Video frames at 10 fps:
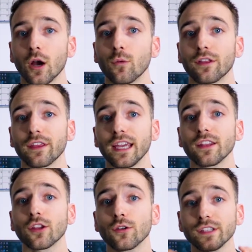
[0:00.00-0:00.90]

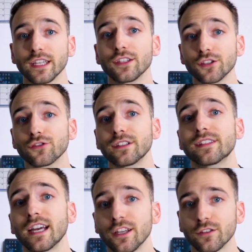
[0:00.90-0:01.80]
within those industries
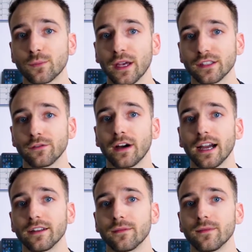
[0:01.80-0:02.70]
that you've
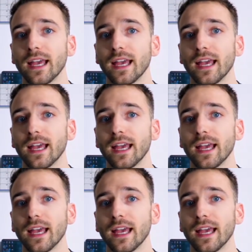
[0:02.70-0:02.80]
specified.